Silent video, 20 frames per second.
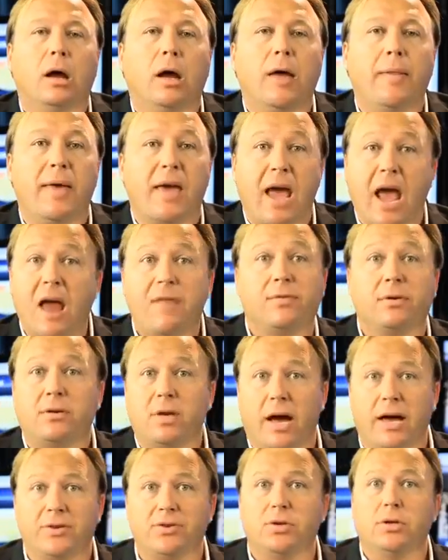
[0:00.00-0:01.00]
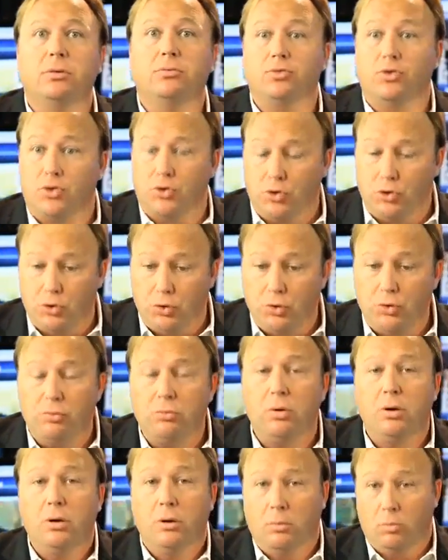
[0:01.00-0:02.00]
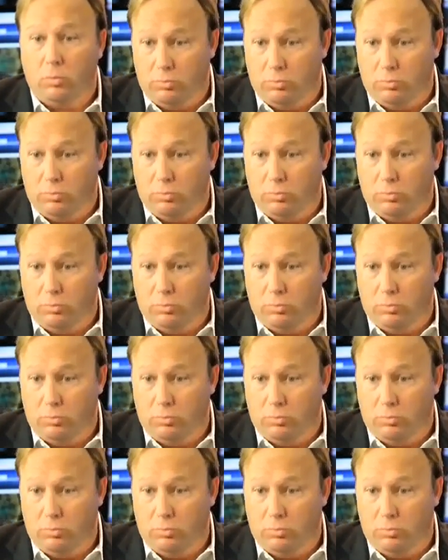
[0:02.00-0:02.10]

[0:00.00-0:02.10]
and they advertise it. Soon,